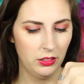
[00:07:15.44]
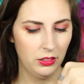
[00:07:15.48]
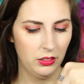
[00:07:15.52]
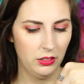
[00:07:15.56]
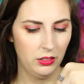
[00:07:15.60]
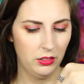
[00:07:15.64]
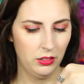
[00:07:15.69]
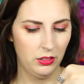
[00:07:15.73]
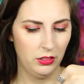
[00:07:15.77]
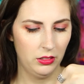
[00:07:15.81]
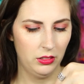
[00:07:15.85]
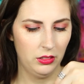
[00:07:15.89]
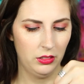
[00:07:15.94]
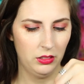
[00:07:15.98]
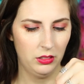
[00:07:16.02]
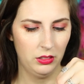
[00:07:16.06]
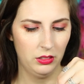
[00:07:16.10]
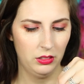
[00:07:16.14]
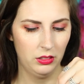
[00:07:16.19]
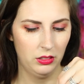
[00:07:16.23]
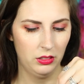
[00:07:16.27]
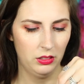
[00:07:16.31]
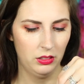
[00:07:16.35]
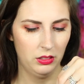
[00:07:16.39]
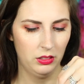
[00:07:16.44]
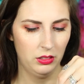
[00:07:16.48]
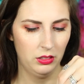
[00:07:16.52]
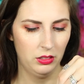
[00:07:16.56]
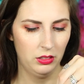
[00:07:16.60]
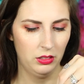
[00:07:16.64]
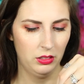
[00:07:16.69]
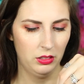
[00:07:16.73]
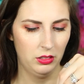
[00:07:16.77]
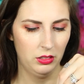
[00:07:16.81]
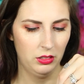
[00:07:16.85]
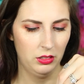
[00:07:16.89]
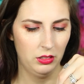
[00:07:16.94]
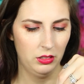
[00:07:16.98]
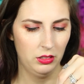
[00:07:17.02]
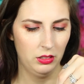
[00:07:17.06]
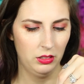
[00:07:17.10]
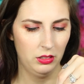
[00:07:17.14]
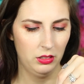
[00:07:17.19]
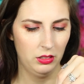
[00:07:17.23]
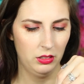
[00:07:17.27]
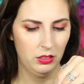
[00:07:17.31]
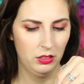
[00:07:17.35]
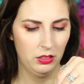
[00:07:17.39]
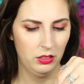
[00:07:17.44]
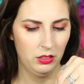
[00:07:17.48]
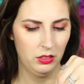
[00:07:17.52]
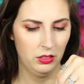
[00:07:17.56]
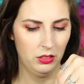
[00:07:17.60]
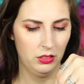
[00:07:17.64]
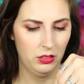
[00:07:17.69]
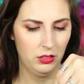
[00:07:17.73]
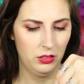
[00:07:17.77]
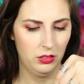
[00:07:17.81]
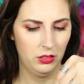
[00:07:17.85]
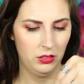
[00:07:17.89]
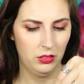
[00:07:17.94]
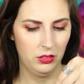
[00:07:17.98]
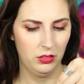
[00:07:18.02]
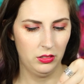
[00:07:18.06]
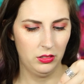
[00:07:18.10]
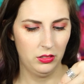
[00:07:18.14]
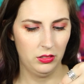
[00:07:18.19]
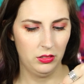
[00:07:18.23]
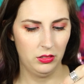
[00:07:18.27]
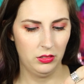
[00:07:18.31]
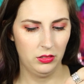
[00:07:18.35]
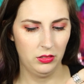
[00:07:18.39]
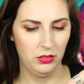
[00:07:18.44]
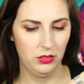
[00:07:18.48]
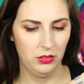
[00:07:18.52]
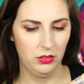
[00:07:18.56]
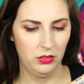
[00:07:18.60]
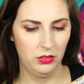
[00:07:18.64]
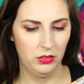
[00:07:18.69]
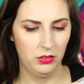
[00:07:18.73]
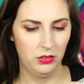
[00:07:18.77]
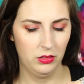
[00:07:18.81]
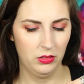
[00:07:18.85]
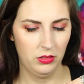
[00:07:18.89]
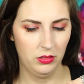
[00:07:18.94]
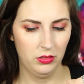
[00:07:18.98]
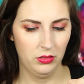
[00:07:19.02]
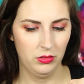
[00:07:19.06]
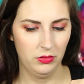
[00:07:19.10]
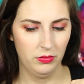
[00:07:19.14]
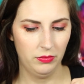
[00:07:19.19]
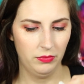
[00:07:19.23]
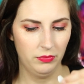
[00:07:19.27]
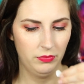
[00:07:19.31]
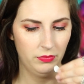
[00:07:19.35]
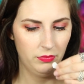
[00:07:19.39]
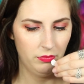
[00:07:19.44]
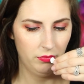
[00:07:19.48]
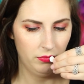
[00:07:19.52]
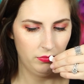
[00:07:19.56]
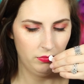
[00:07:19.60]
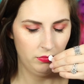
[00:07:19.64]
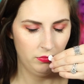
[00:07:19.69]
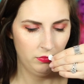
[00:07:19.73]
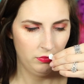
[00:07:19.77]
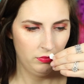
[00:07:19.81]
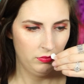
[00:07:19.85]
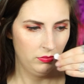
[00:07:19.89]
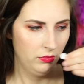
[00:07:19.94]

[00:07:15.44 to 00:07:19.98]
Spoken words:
(no one is talking)